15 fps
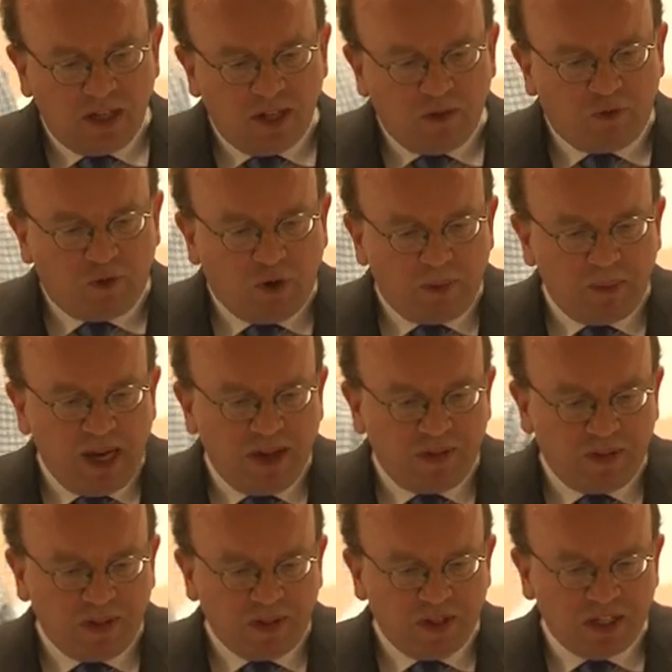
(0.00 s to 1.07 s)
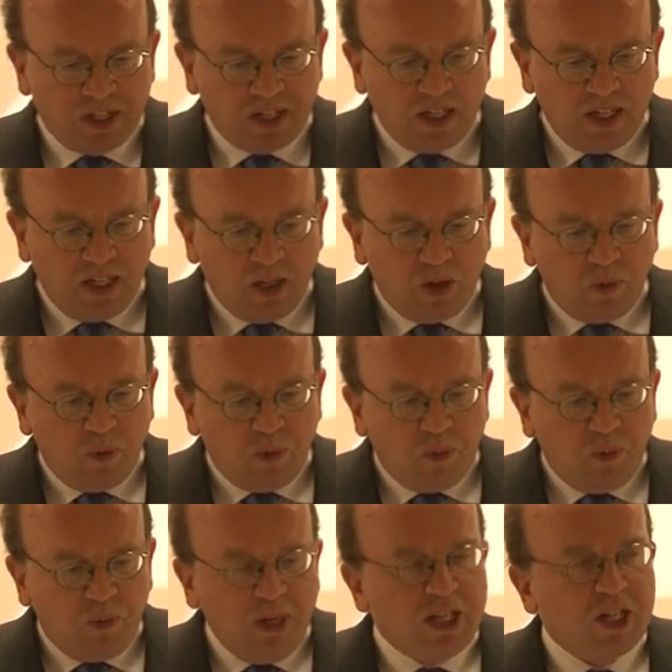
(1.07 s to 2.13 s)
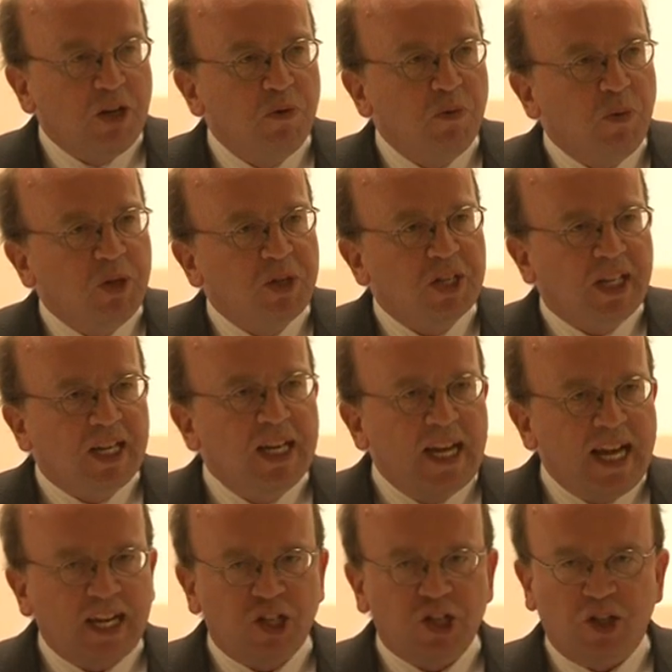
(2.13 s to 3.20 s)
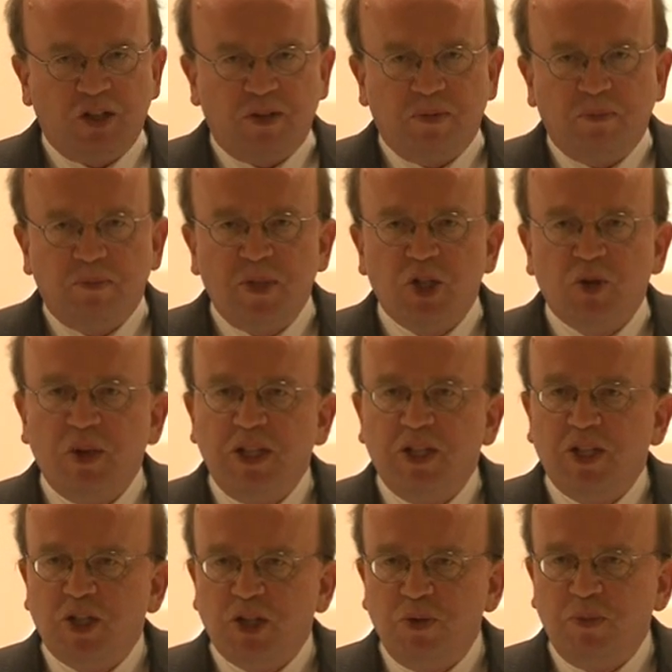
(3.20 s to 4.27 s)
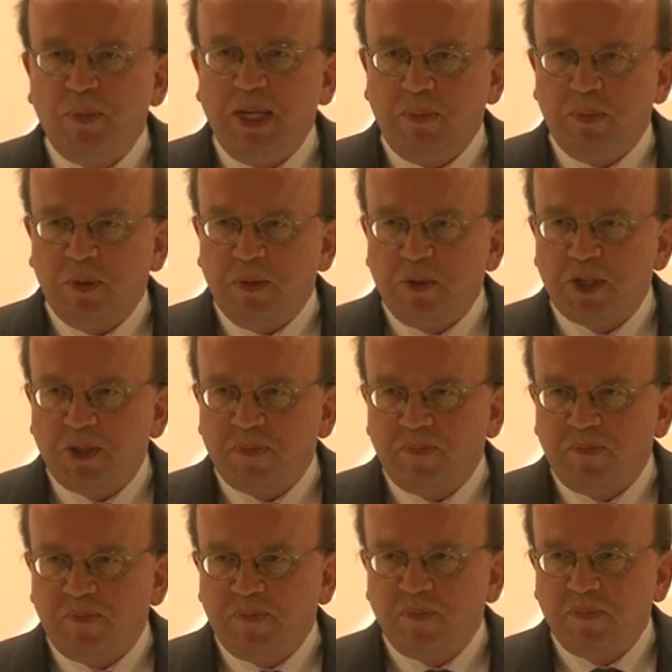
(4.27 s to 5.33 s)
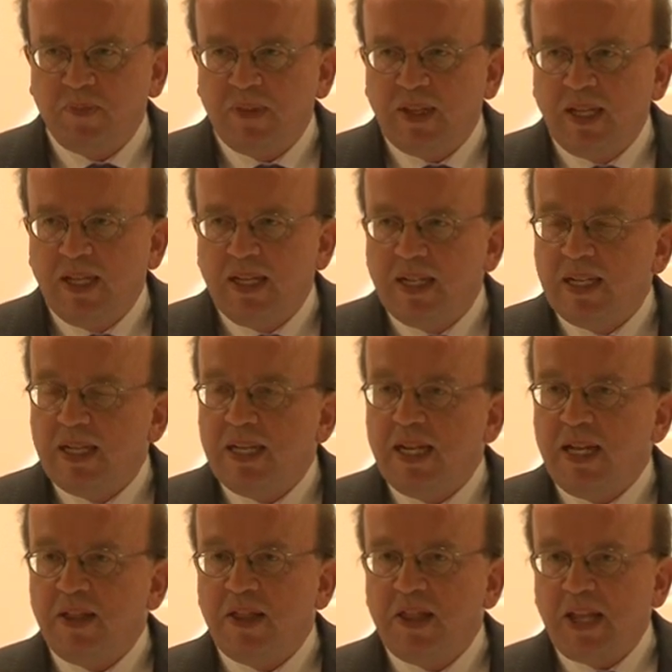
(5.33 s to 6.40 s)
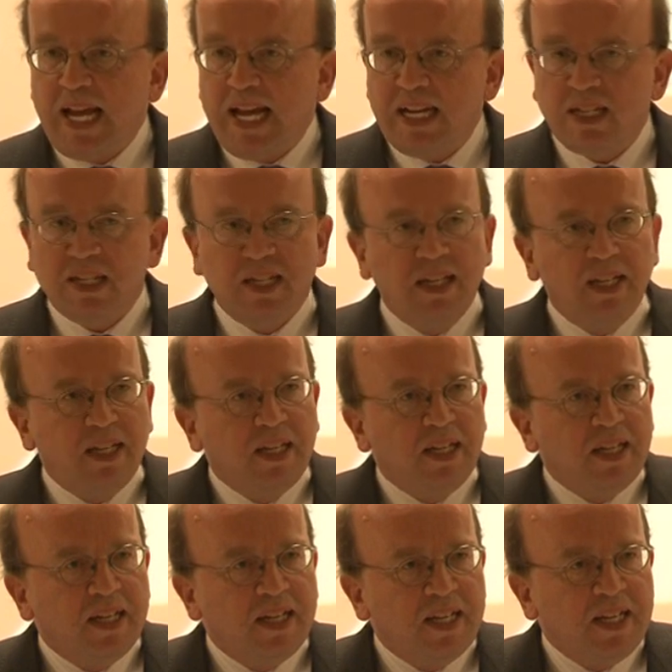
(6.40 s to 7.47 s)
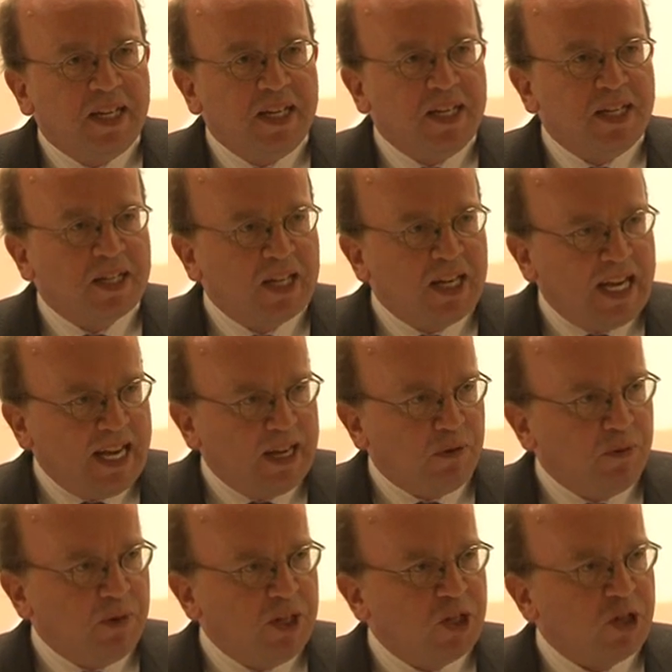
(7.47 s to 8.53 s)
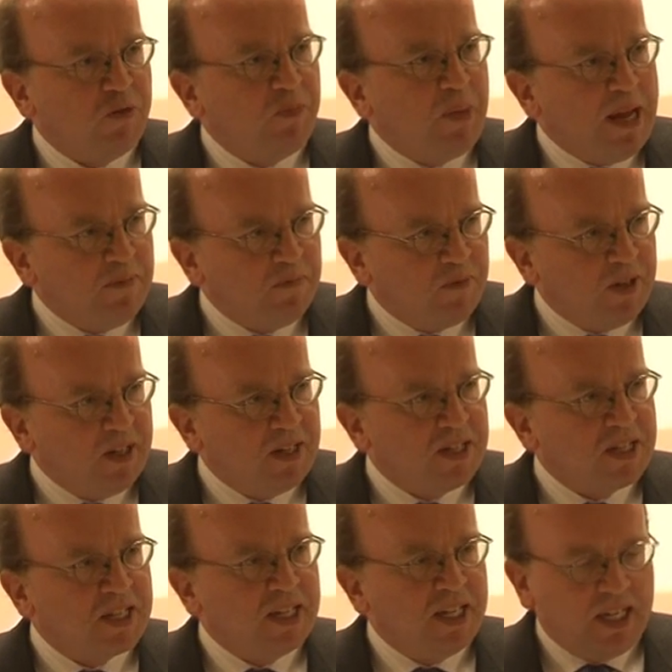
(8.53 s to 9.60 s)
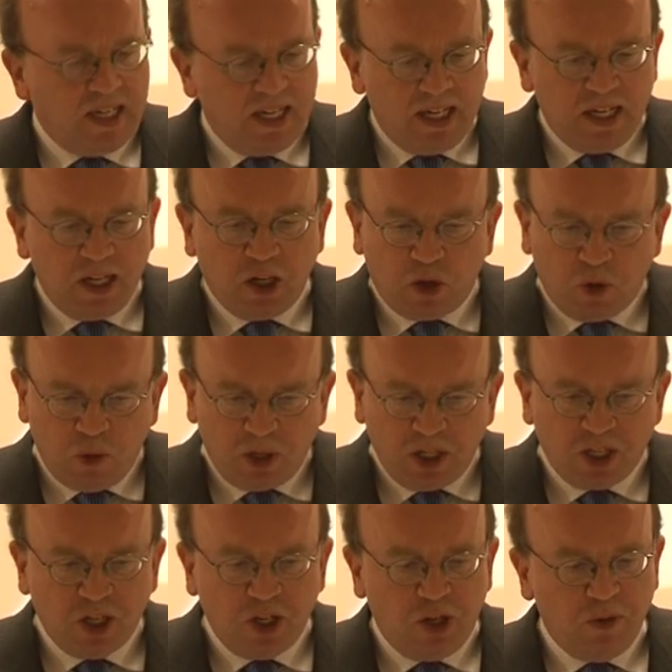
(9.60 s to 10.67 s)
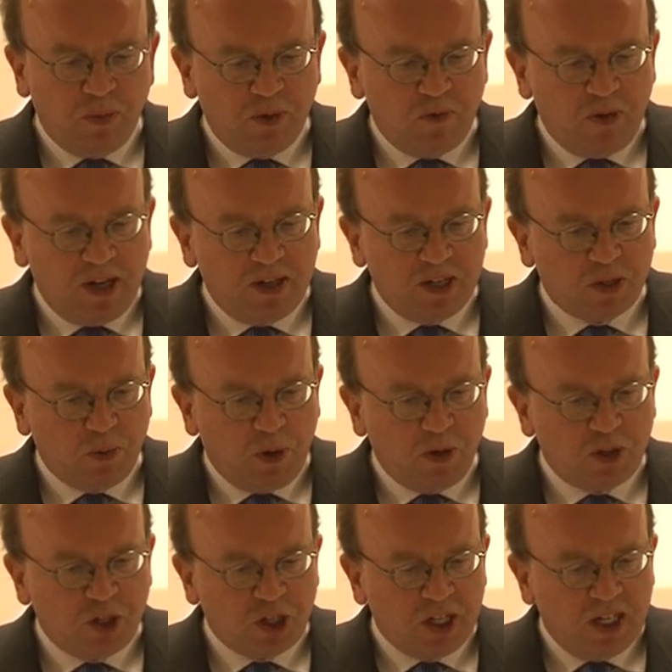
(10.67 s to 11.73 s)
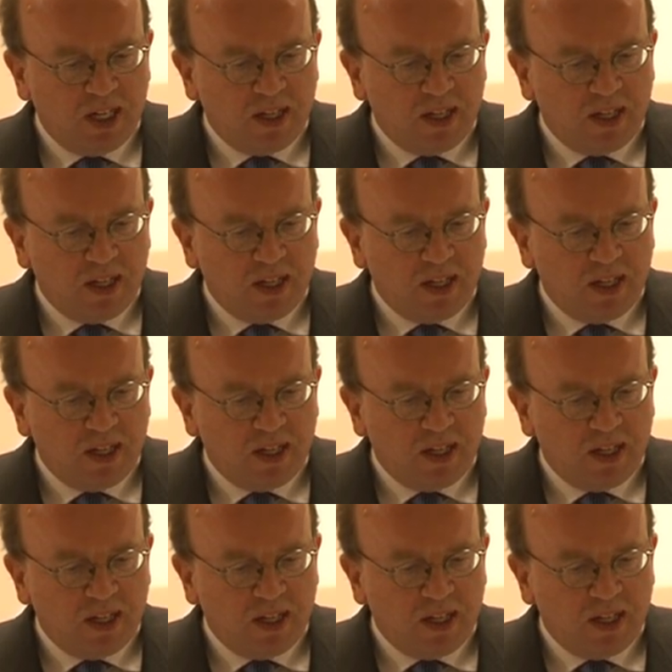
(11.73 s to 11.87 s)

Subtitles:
from others. We don't want a connection between the two peoples. Now that is the language of pamphlets, according to Human Rights Watch,